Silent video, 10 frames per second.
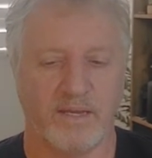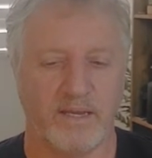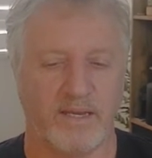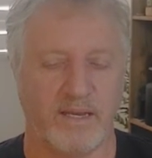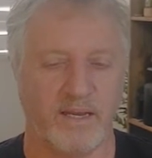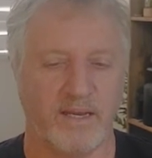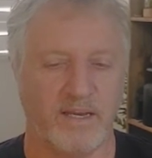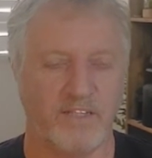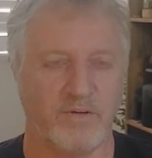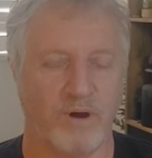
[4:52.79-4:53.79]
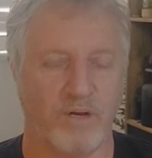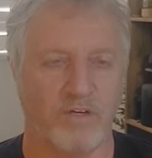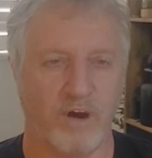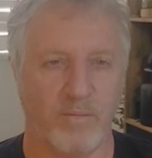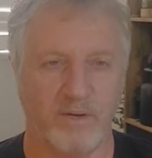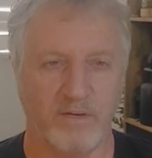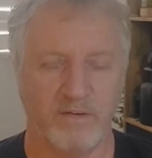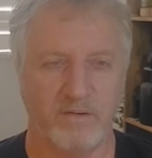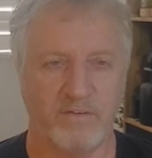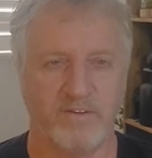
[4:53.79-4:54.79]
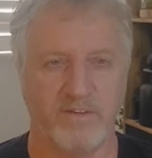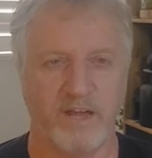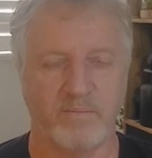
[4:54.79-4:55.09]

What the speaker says: It is quite common for